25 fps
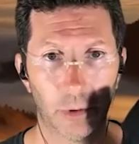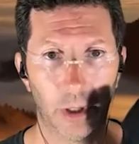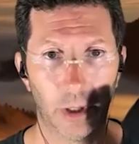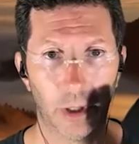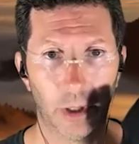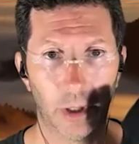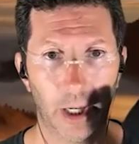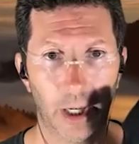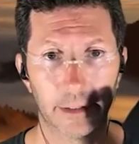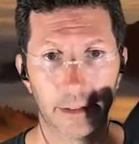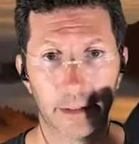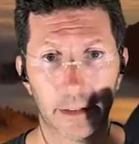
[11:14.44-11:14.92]

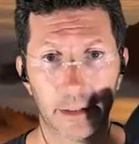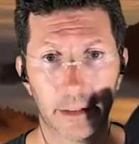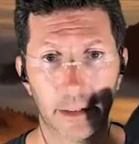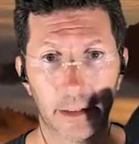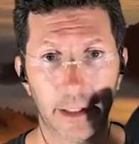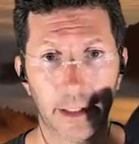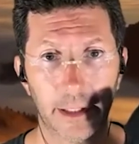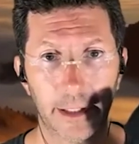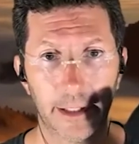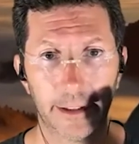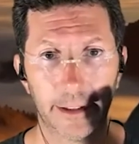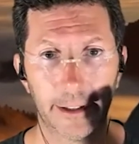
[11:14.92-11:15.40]
right?
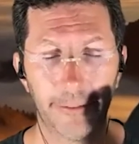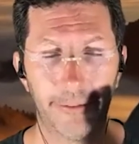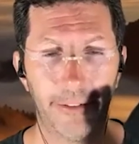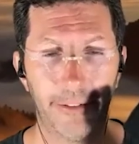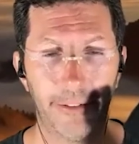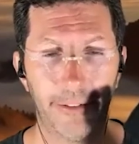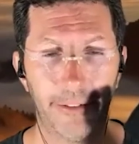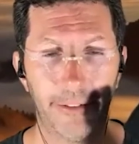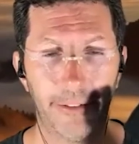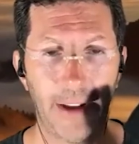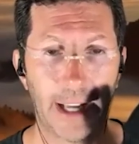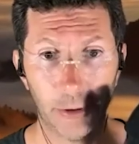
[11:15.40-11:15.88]

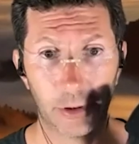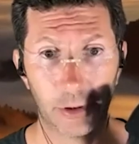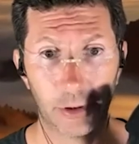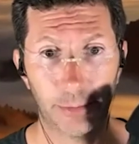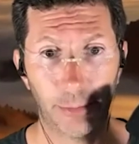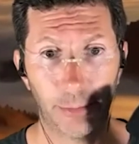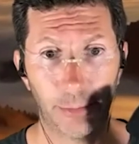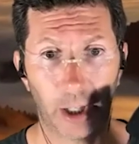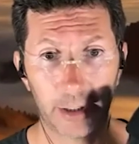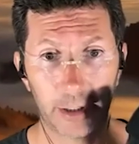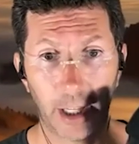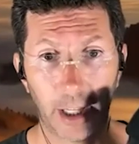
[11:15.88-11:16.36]
The fact that
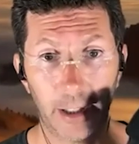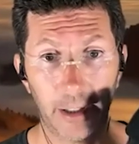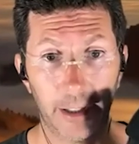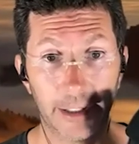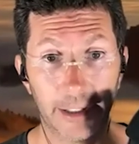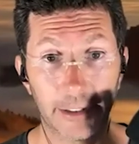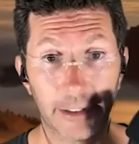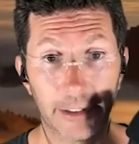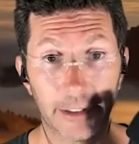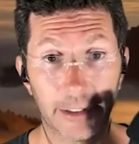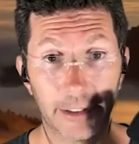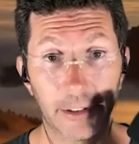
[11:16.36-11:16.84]
you smart
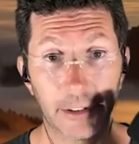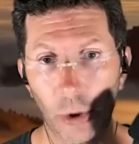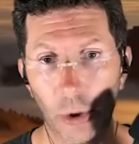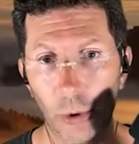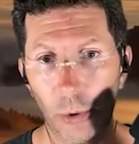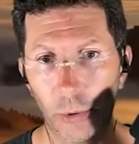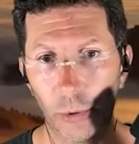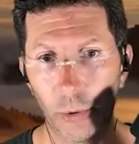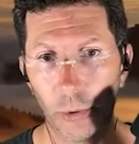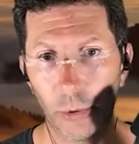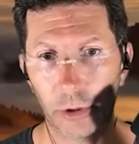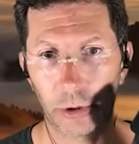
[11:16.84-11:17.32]
cutted it
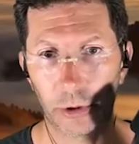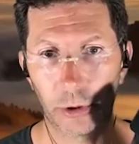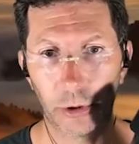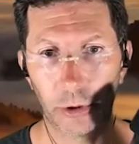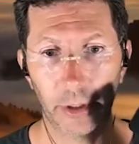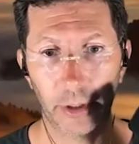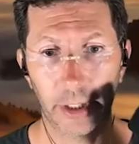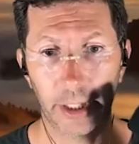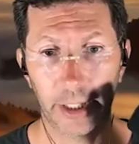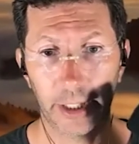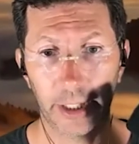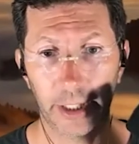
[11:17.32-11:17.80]
so
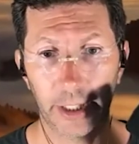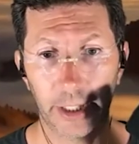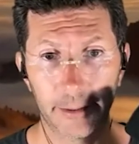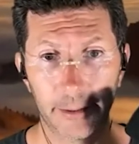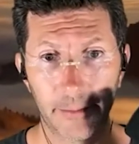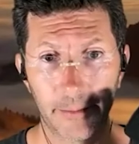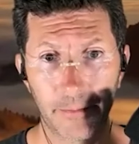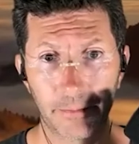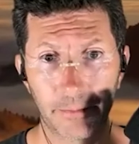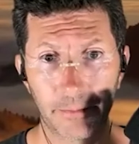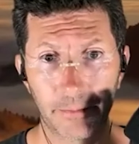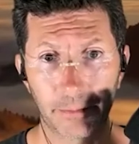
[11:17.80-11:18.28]
early,
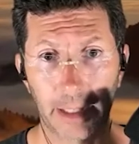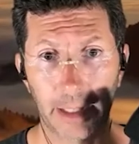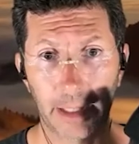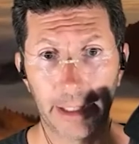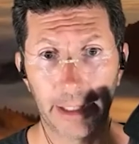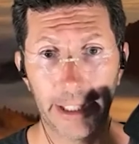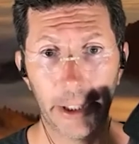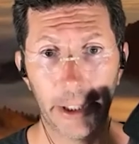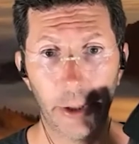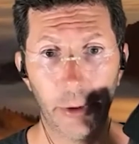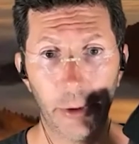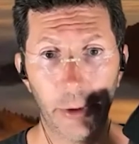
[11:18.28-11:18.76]

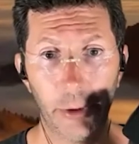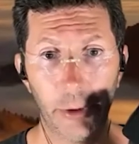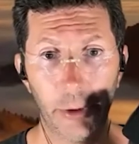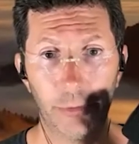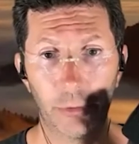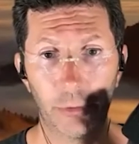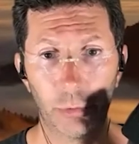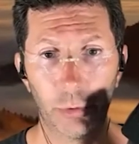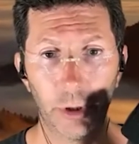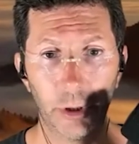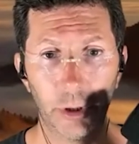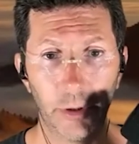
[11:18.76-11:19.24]
you
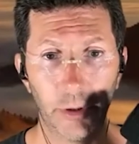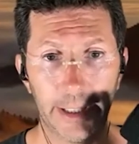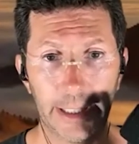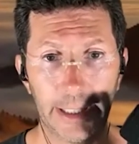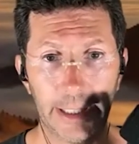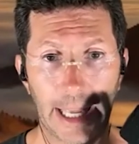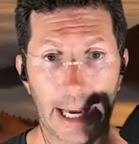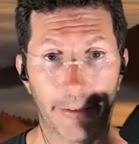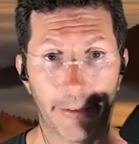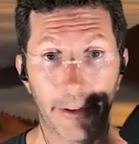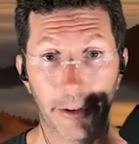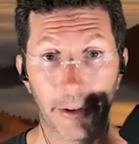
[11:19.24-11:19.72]

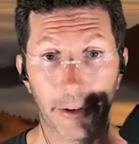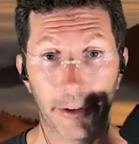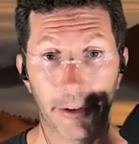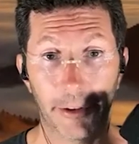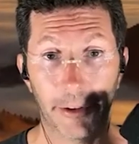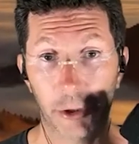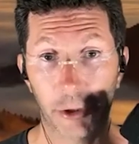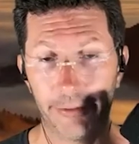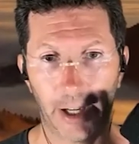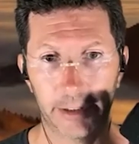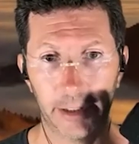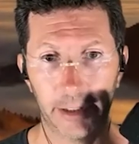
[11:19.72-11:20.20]
really have the
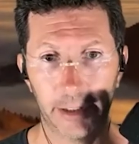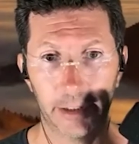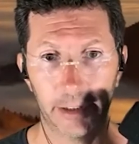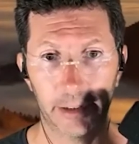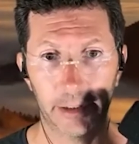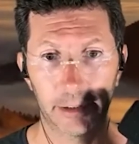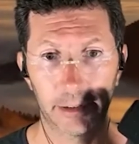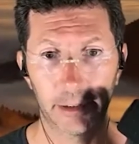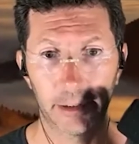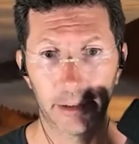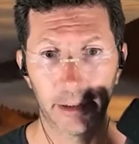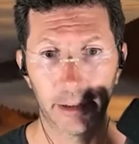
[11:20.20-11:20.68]

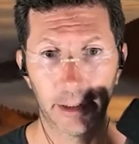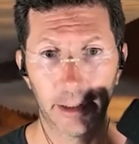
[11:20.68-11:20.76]
trifecta,